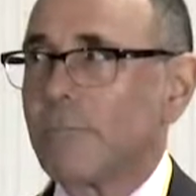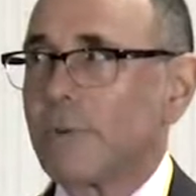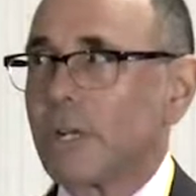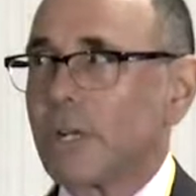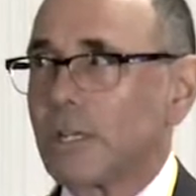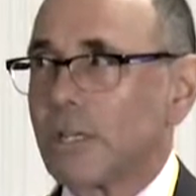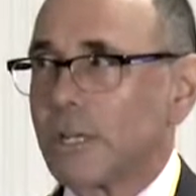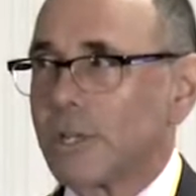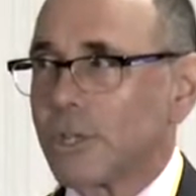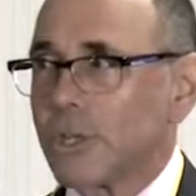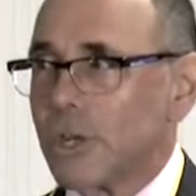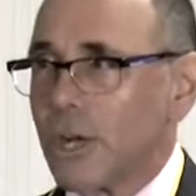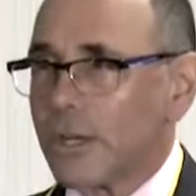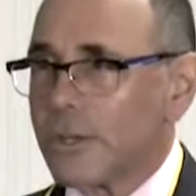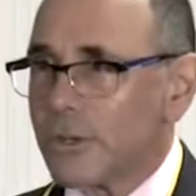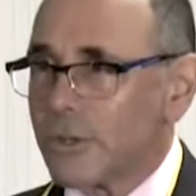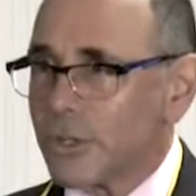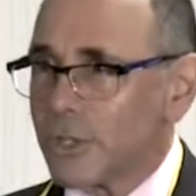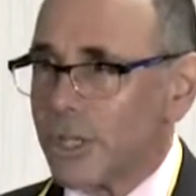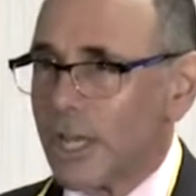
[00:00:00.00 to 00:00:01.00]
But unless you
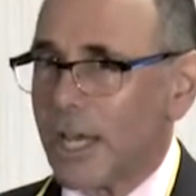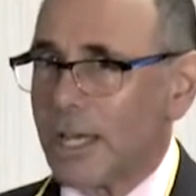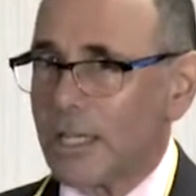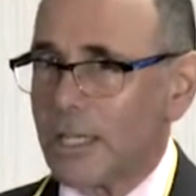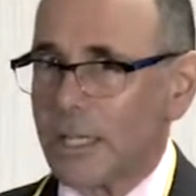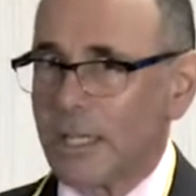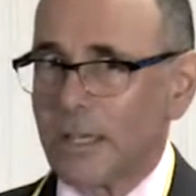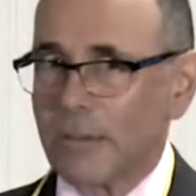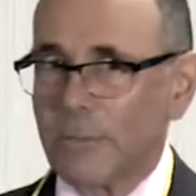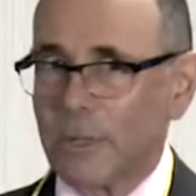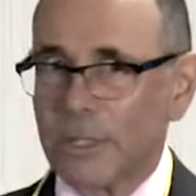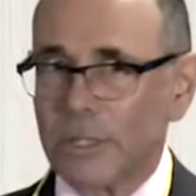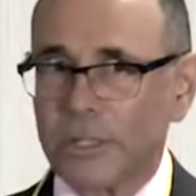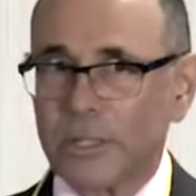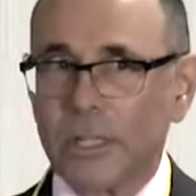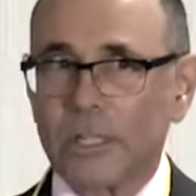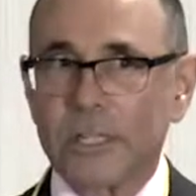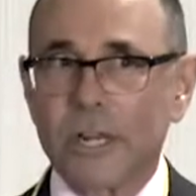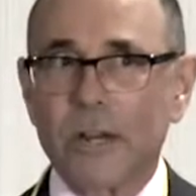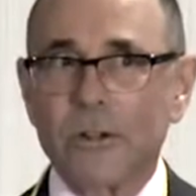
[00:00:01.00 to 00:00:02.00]
understand
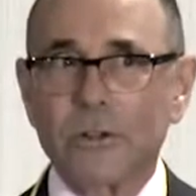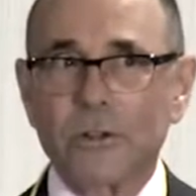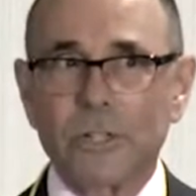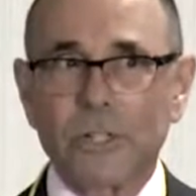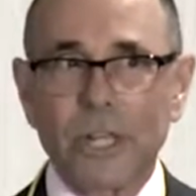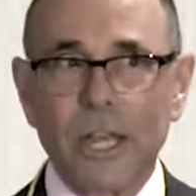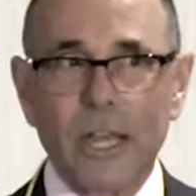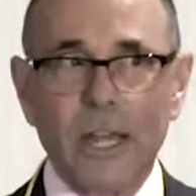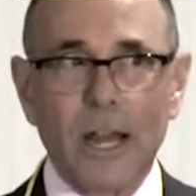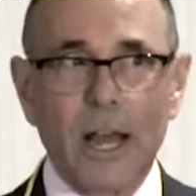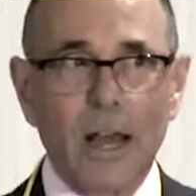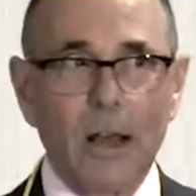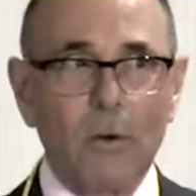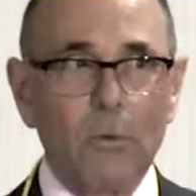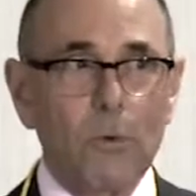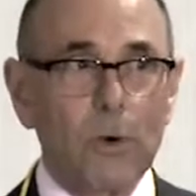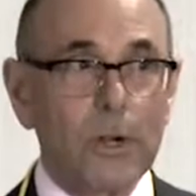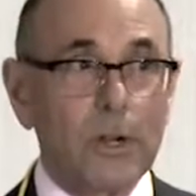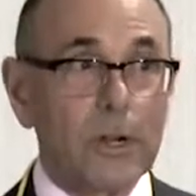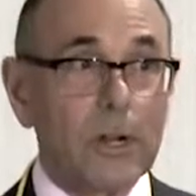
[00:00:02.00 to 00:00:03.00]
ligaments and you understand
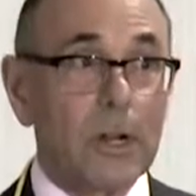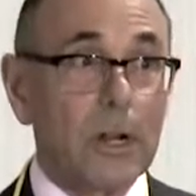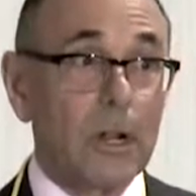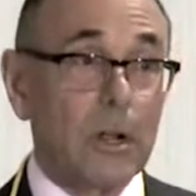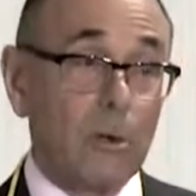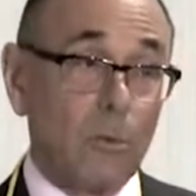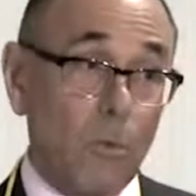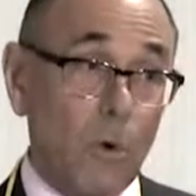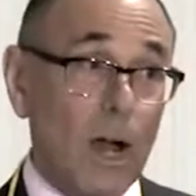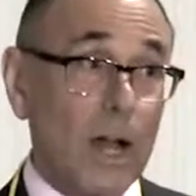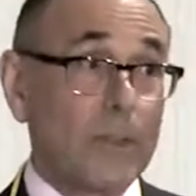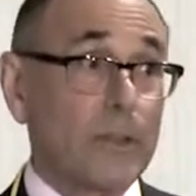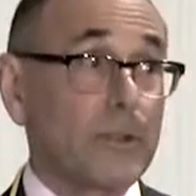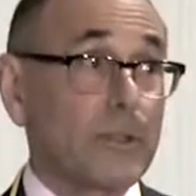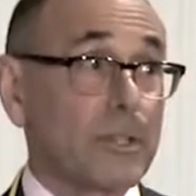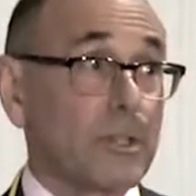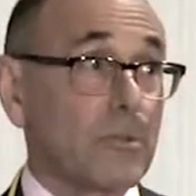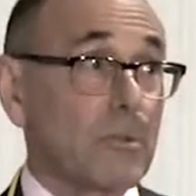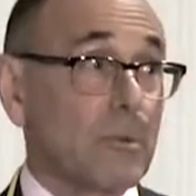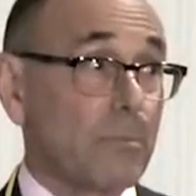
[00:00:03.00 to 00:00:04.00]
why they're
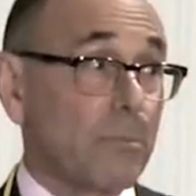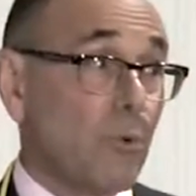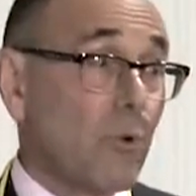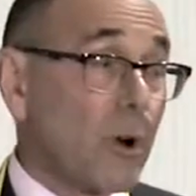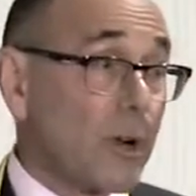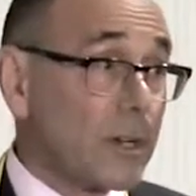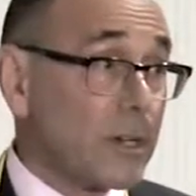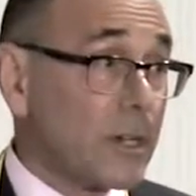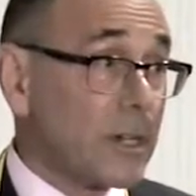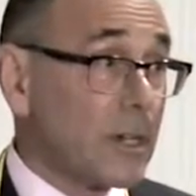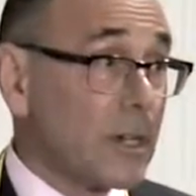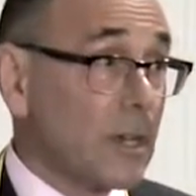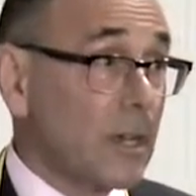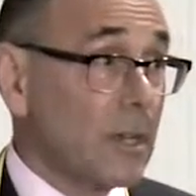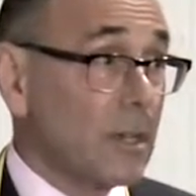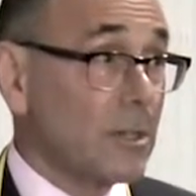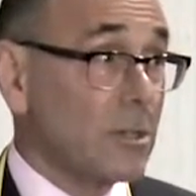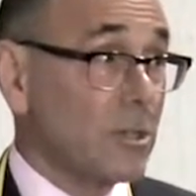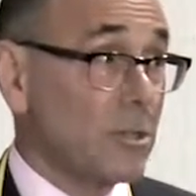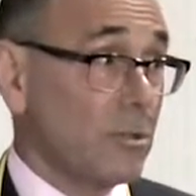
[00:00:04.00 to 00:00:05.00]
so important
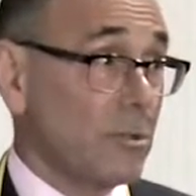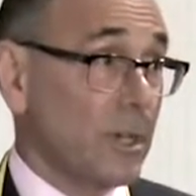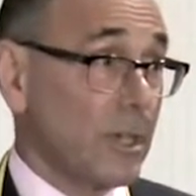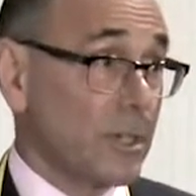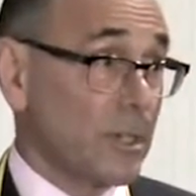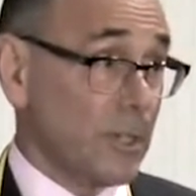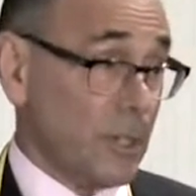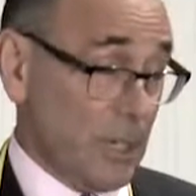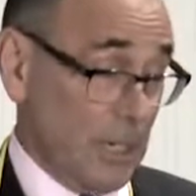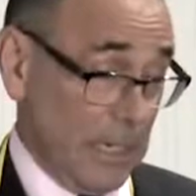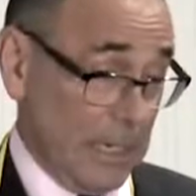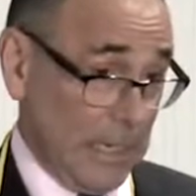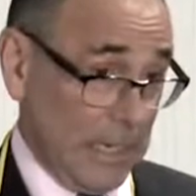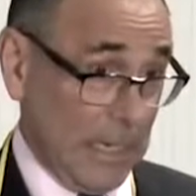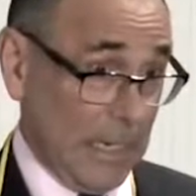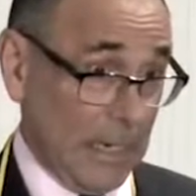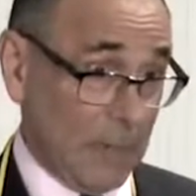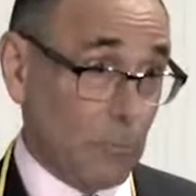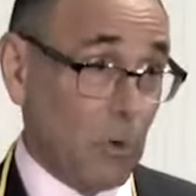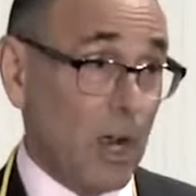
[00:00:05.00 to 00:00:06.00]
to us
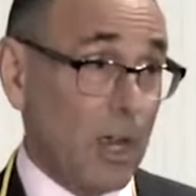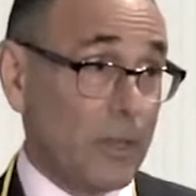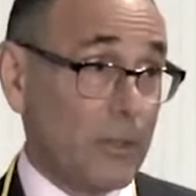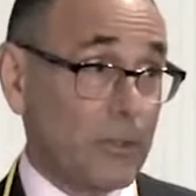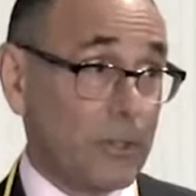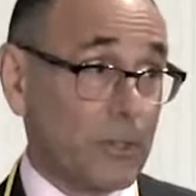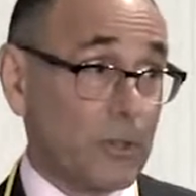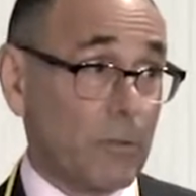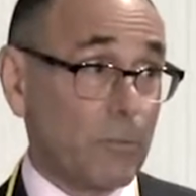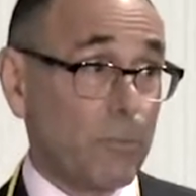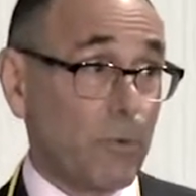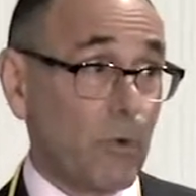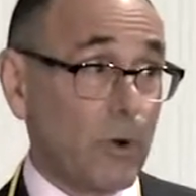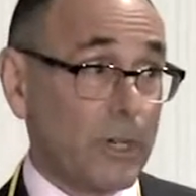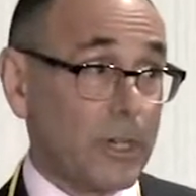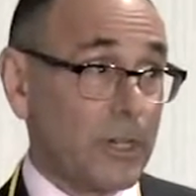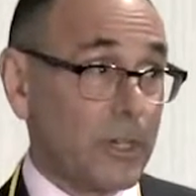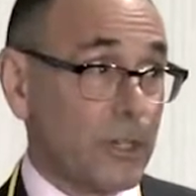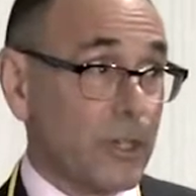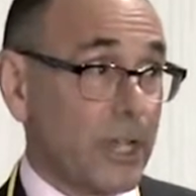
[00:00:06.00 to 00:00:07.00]
and why they're so
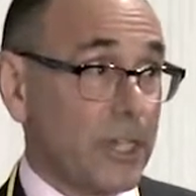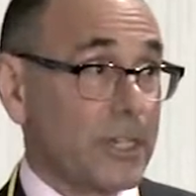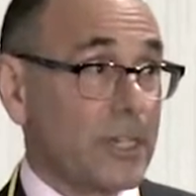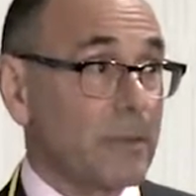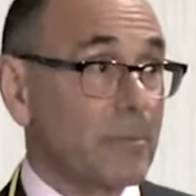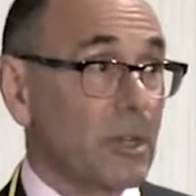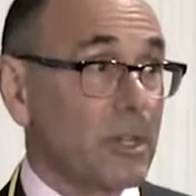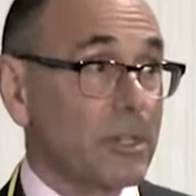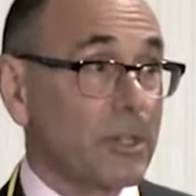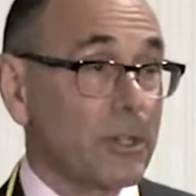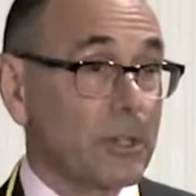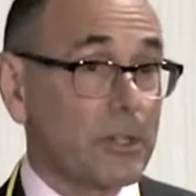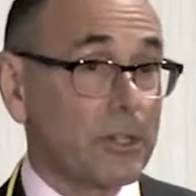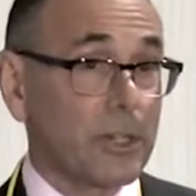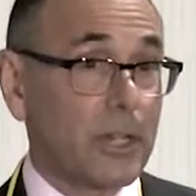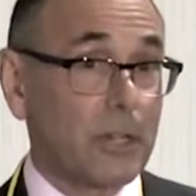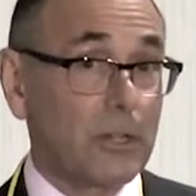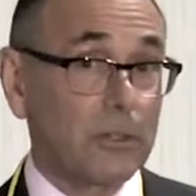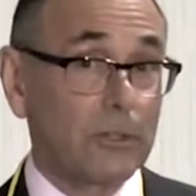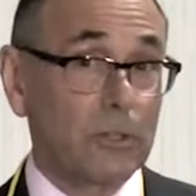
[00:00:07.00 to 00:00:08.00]
important in chasing
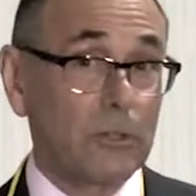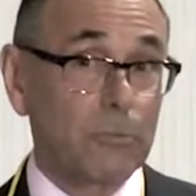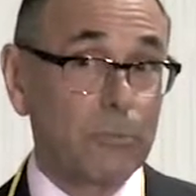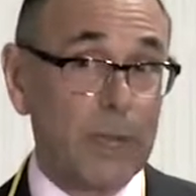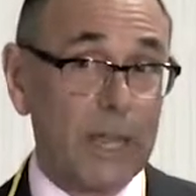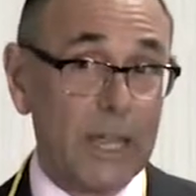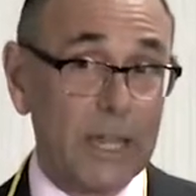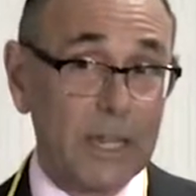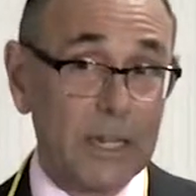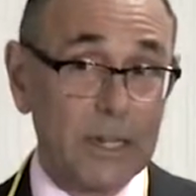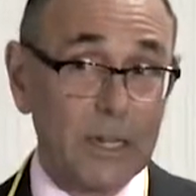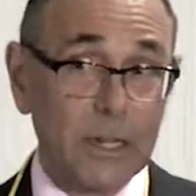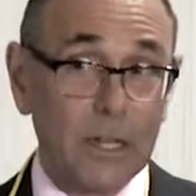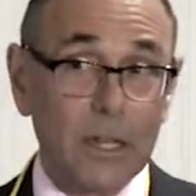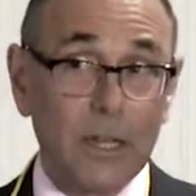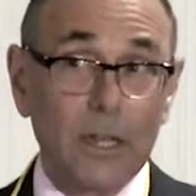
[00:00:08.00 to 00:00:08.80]
musculoskeletal pain,